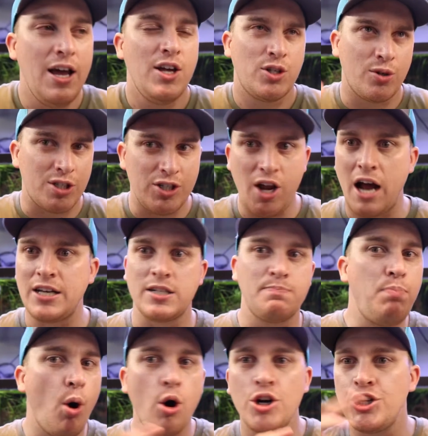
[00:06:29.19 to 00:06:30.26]
so it's not just
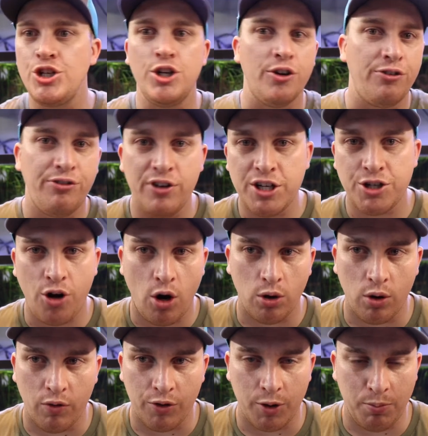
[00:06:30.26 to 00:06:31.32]
pushing your fish all
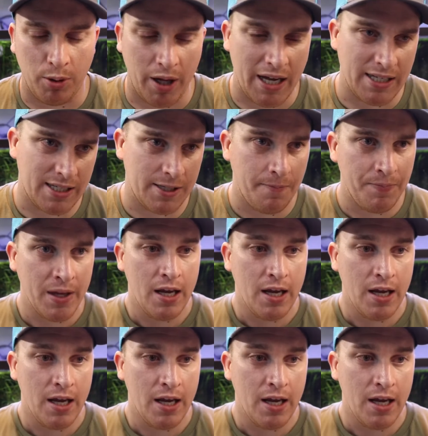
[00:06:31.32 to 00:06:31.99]
over the place.